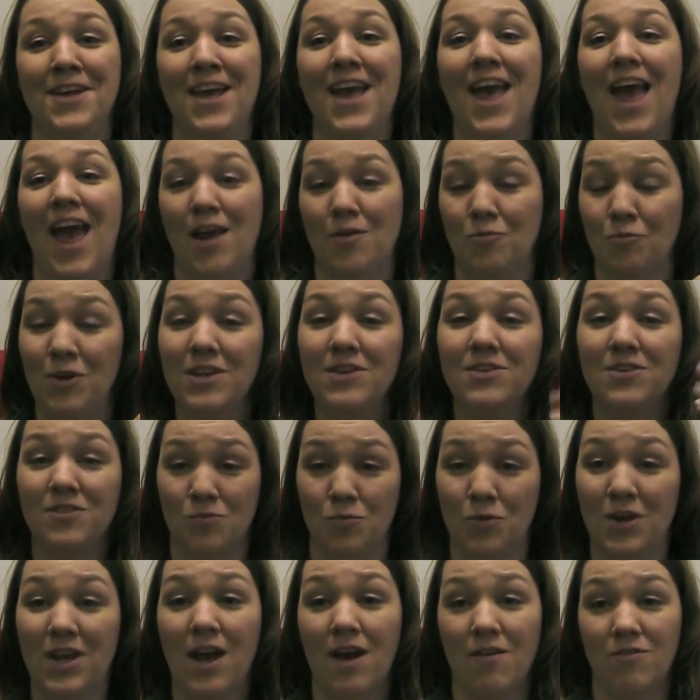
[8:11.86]
And
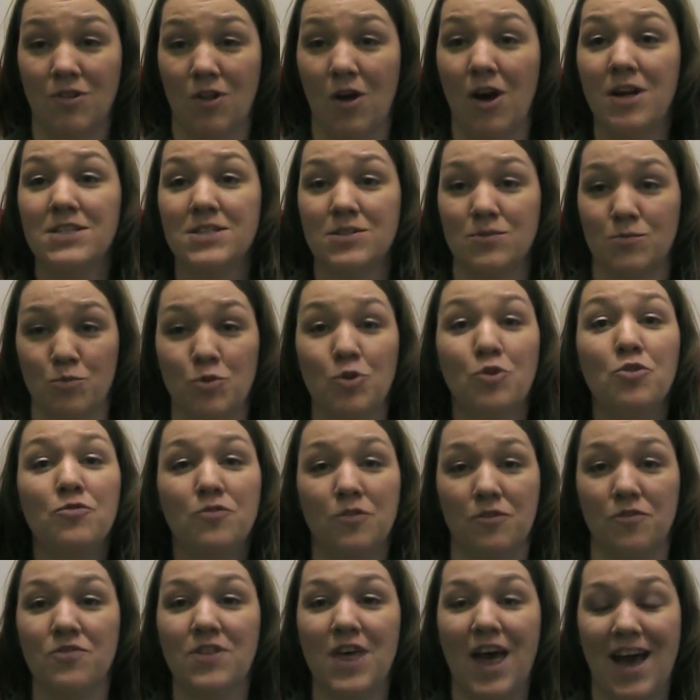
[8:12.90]
we have lots of proof
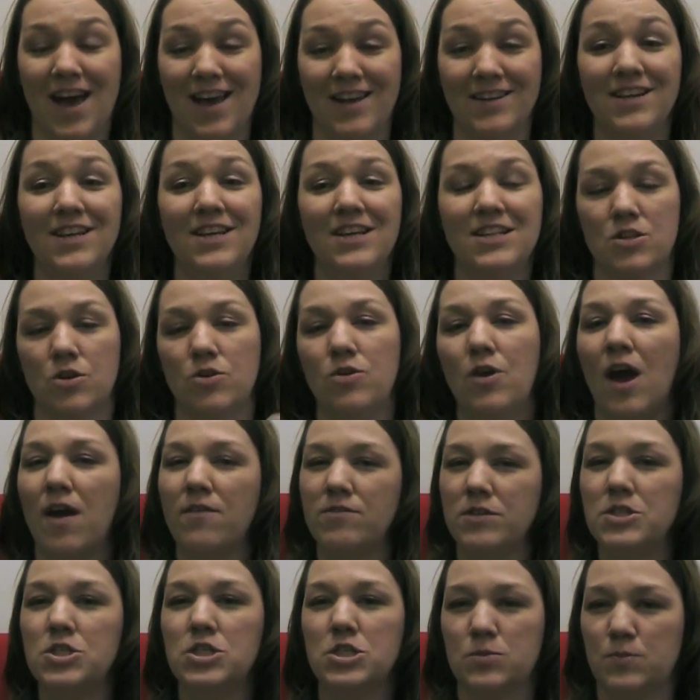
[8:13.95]
of that. So you have
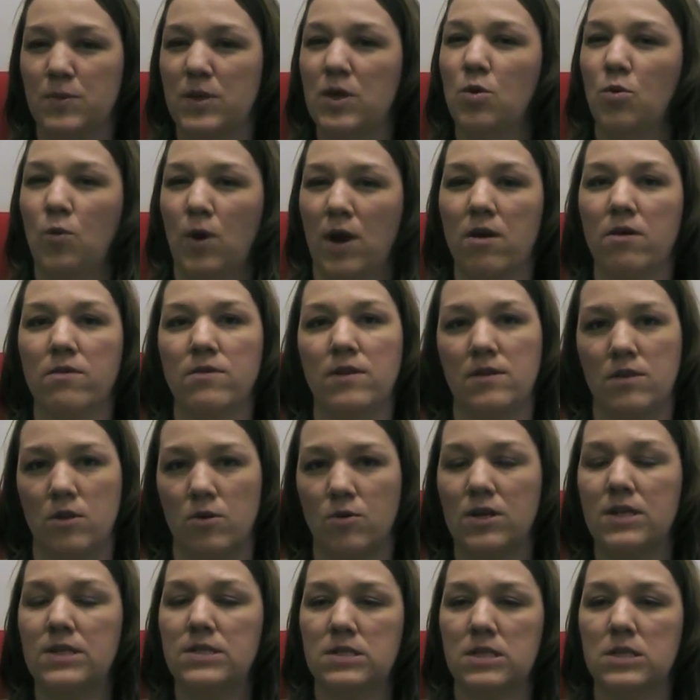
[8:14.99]
to just be aware that there
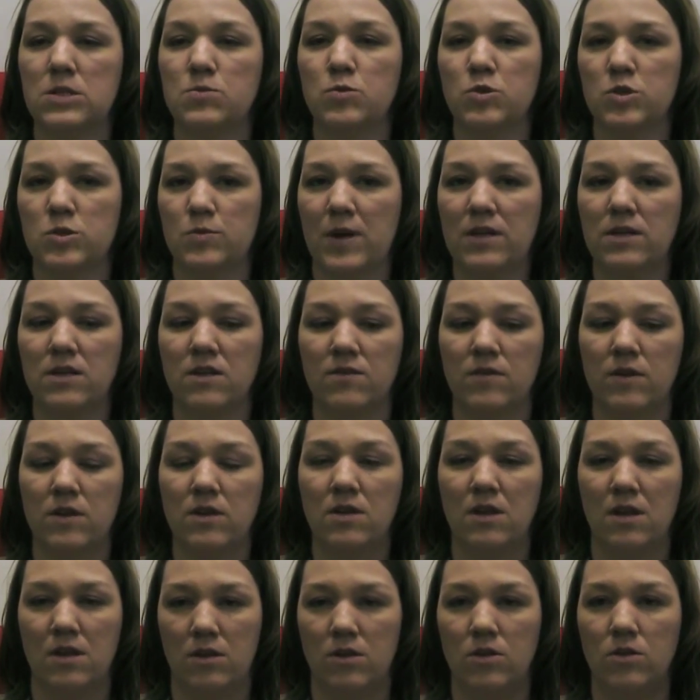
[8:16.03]
is this perspective,
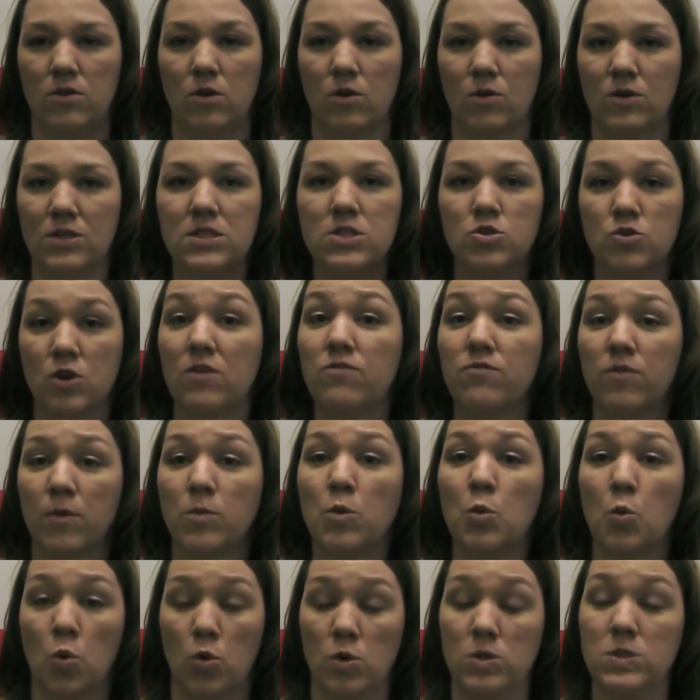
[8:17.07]
and you know, it's straight from
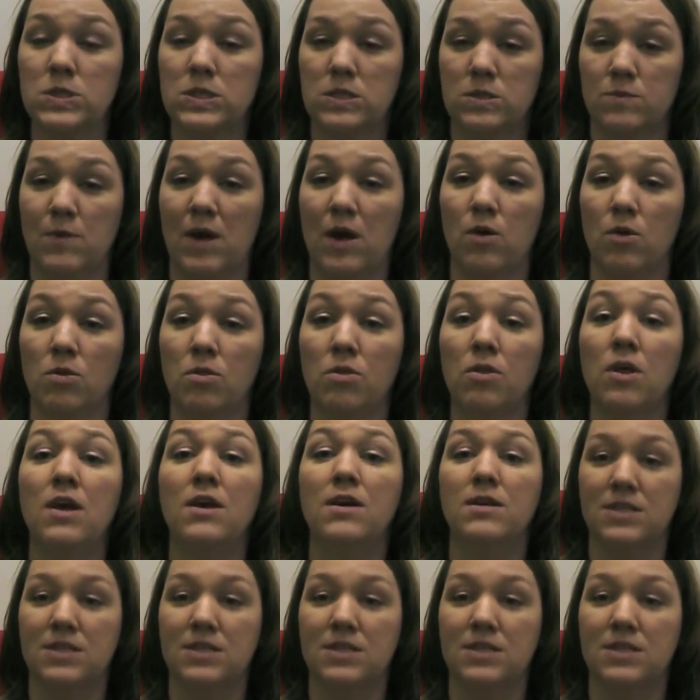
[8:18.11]
the horse's mouth.